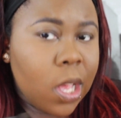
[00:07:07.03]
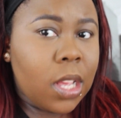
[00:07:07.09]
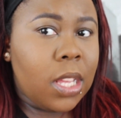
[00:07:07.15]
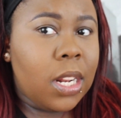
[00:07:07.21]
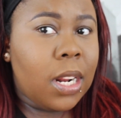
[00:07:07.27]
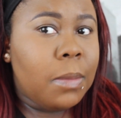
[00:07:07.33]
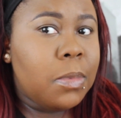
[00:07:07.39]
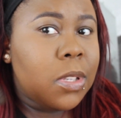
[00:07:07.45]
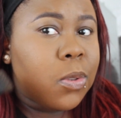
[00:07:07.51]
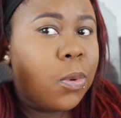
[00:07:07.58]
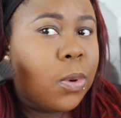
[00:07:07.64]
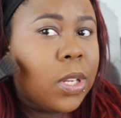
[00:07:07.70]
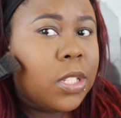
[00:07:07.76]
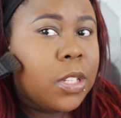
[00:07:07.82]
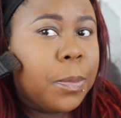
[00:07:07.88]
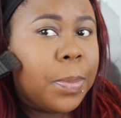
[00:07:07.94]
And I'm just
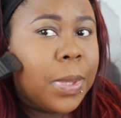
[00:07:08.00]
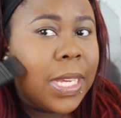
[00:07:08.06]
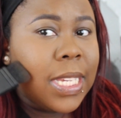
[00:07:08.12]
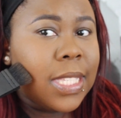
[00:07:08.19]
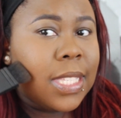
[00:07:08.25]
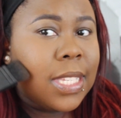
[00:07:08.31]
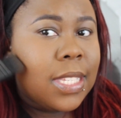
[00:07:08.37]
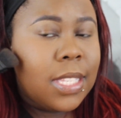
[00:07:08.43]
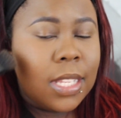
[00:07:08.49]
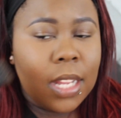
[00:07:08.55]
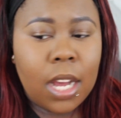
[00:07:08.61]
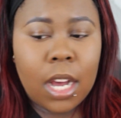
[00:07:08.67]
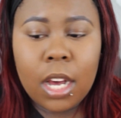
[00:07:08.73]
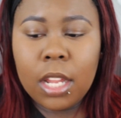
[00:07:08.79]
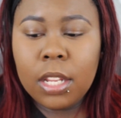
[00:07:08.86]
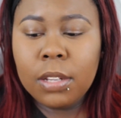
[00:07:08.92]
going to place this in the
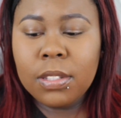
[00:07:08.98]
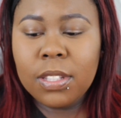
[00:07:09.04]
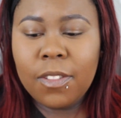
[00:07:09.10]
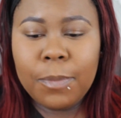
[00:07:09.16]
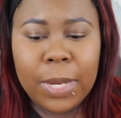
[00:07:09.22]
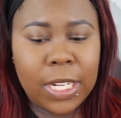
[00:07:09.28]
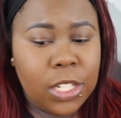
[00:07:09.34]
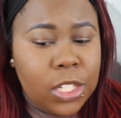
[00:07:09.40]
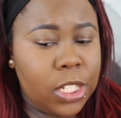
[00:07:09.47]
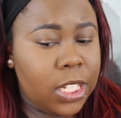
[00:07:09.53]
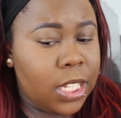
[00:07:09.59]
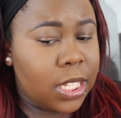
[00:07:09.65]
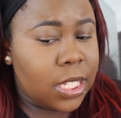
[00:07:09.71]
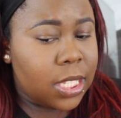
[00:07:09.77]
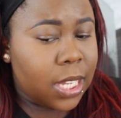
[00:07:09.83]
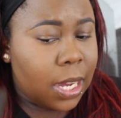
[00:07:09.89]
hollows of my
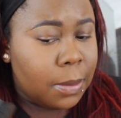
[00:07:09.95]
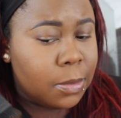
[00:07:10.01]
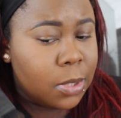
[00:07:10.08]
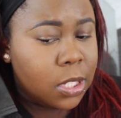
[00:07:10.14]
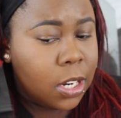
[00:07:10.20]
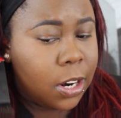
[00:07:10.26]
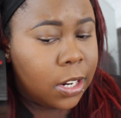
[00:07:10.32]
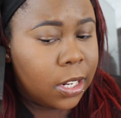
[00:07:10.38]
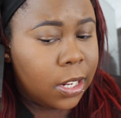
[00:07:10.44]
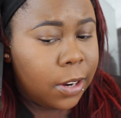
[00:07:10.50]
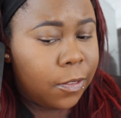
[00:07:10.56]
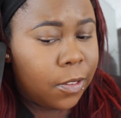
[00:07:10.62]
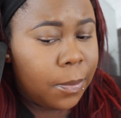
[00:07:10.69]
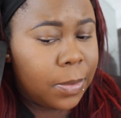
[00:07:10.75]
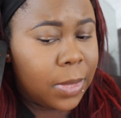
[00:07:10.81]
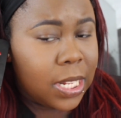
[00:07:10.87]
cheeks. I'm starting
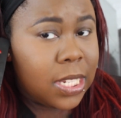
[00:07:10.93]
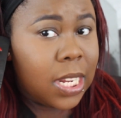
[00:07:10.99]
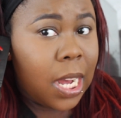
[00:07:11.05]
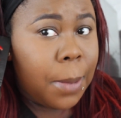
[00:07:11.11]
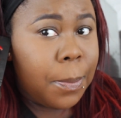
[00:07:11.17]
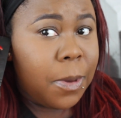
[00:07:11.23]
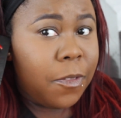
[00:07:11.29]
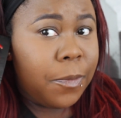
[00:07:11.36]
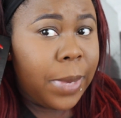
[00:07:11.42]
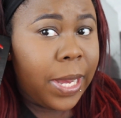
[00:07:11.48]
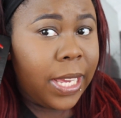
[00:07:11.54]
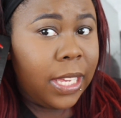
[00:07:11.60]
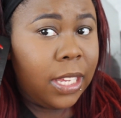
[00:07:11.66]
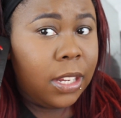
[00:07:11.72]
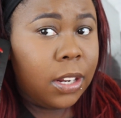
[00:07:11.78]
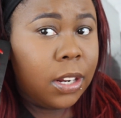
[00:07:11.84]
from the top of
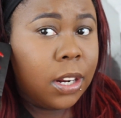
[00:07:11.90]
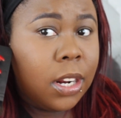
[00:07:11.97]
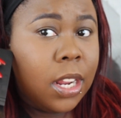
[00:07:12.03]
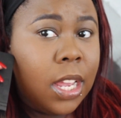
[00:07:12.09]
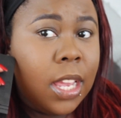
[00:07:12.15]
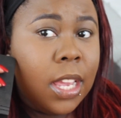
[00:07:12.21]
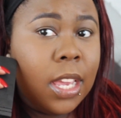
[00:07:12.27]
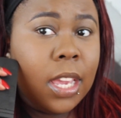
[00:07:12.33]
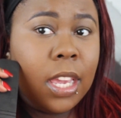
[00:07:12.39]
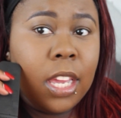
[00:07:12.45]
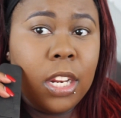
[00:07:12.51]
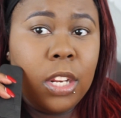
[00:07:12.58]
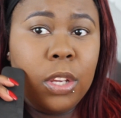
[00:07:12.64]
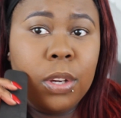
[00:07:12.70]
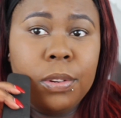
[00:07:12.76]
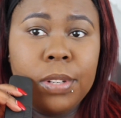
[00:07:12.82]
my ear,
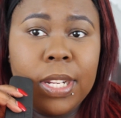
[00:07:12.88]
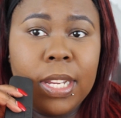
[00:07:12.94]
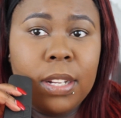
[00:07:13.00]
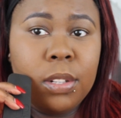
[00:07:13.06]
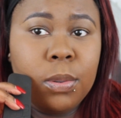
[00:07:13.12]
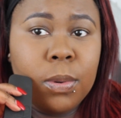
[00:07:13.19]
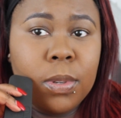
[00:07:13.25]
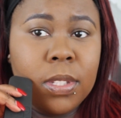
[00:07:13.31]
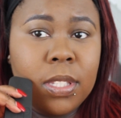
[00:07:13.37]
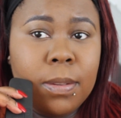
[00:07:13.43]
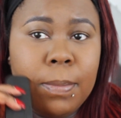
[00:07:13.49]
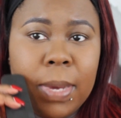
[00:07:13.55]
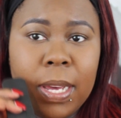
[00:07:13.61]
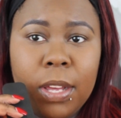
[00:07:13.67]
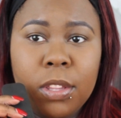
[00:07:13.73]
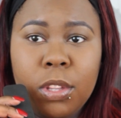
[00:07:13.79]
and you go down towards the
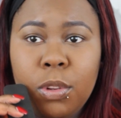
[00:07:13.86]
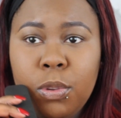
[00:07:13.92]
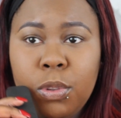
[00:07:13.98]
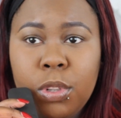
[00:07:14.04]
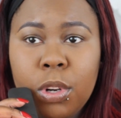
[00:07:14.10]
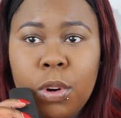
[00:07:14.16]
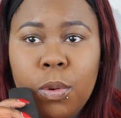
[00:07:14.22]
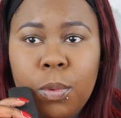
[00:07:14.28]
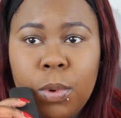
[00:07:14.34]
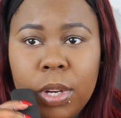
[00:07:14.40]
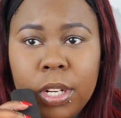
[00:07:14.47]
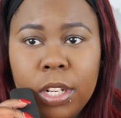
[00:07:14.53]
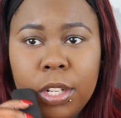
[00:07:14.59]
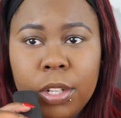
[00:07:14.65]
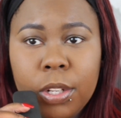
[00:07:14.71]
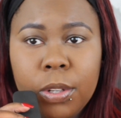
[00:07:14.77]
mouth. You don't
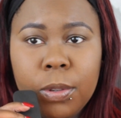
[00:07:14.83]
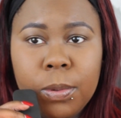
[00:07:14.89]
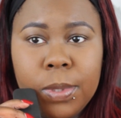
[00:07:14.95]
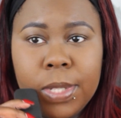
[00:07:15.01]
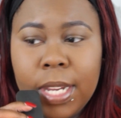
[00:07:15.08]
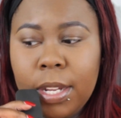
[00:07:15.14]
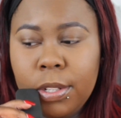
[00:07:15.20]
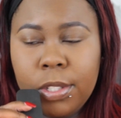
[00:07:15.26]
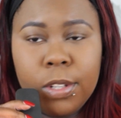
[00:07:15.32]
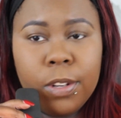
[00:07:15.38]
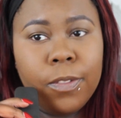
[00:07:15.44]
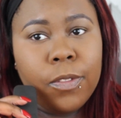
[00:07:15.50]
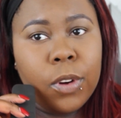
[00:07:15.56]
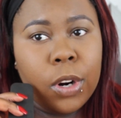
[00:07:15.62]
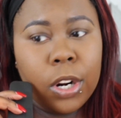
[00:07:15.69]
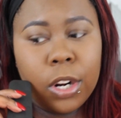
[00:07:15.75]
want to go down too
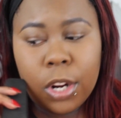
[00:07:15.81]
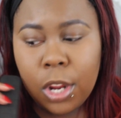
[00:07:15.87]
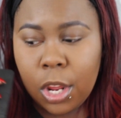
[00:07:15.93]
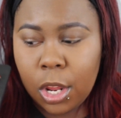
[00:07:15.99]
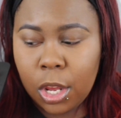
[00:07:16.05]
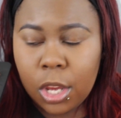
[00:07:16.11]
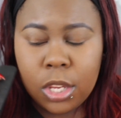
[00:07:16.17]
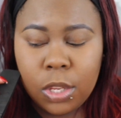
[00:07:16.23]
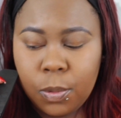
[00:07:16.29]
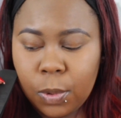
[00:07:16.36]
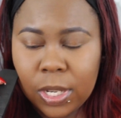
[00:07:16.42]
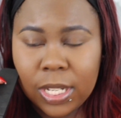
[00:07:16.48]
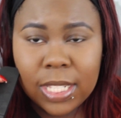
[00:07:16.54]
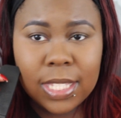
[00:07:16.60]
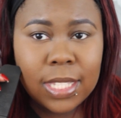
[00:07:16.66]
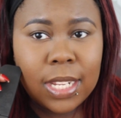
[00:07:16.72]
far. You
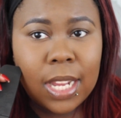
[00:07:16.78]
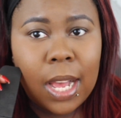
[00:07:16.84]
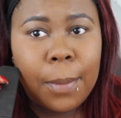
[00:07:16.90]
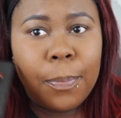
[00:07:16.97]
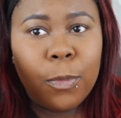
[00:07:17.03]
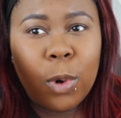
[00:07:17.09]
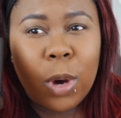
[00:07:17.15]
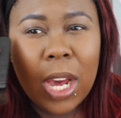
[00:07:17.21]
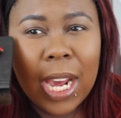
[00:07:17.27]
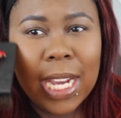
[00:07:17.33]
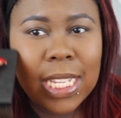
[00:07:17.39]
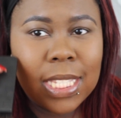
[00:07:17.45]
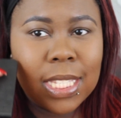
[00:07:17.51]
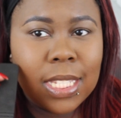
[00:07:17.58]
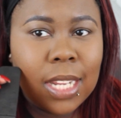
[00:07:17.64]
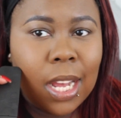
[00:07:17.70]
want to stop, well, I
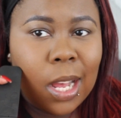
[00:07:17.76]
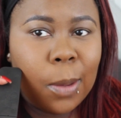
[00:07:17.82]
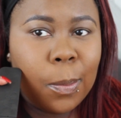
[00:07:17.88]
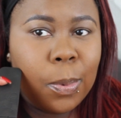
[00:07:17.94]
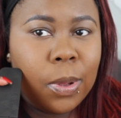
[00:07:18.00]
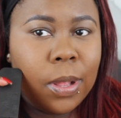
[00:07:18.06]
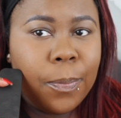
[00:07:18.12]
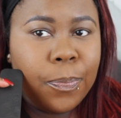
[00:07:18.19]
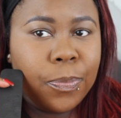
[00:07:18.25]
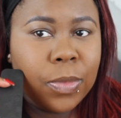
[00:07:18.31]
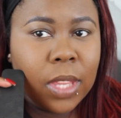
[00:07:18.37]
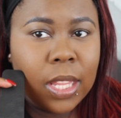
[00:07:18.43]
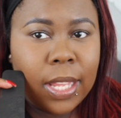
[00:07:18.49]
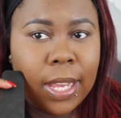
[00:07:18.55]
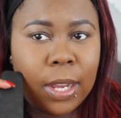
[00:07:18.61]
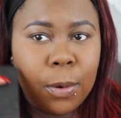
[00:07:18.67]
stop
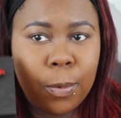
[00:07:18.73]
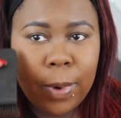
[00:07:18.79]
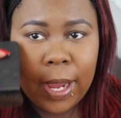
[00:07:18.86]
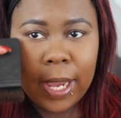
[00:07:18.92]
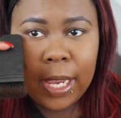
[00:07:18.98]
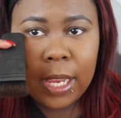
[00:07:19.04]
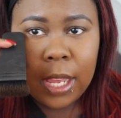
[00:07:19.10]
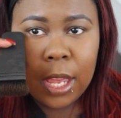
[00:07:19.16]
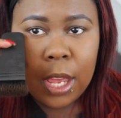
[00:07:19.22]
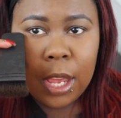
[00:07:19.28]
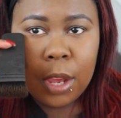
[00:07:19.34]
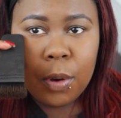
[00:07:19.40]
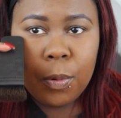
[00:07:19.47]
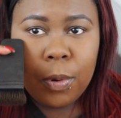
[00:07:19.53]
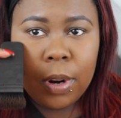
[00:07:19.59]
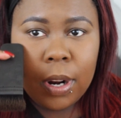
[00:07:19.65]
like right
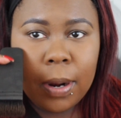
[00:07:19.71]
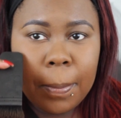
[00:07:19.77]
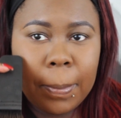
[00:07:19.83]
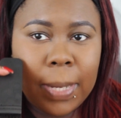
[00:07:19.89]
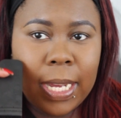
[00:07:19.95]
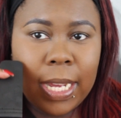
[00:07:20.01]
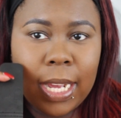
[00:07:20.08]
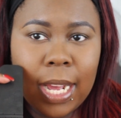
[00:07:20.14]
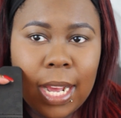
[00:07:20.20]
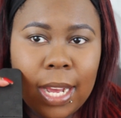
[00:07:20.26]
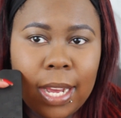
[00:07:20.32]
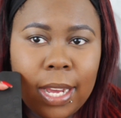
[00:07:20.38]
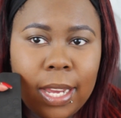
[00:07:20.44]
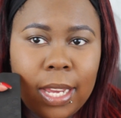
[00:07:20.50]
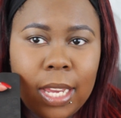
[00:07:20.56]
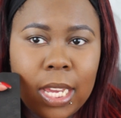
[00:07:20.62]
where my
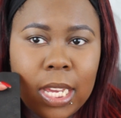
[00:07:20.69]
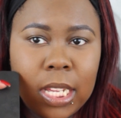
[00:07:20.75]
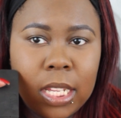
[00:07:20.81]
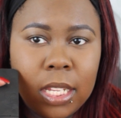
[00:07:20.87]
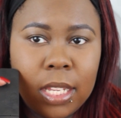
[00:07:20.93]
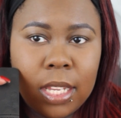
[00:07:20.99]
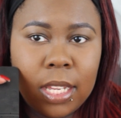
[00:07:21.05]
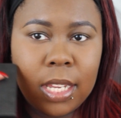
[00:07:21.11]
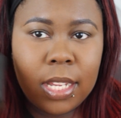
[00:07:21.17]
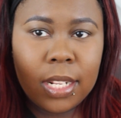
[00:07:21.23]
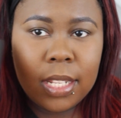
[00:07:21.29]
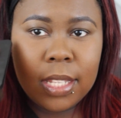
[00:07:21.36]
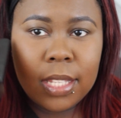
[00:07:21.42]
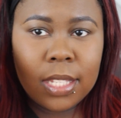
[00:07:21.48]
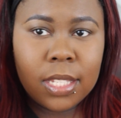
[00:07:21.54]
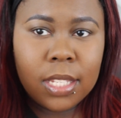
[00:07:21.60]
eye
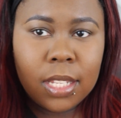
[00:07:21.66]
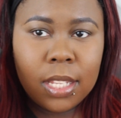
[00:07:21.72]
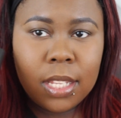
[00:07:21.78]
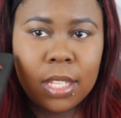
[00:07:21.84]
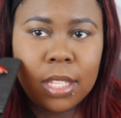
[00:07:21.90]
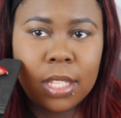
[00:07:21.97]
ends,